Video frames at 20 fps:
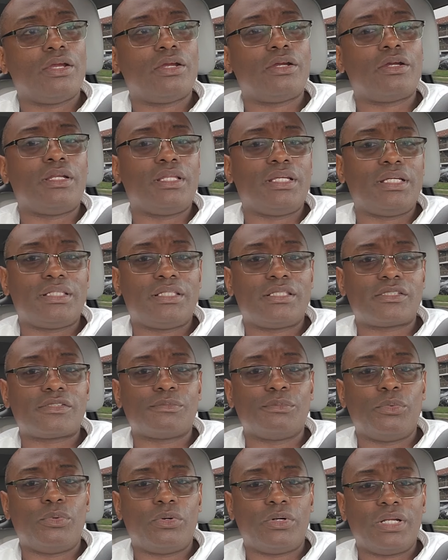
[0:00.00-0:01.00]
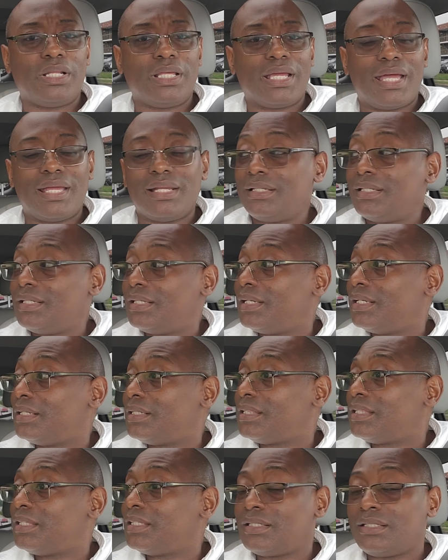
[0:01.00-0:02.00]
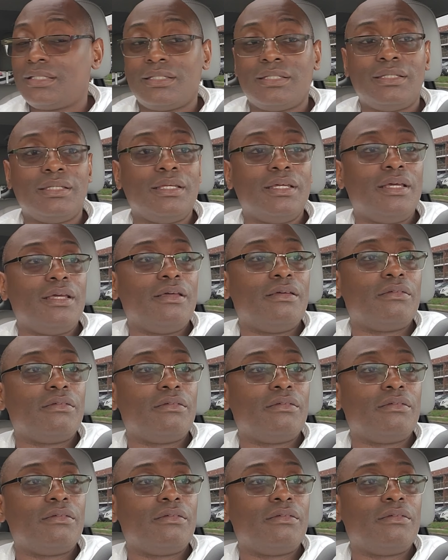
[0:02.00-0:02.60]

Earlier this morning, I did the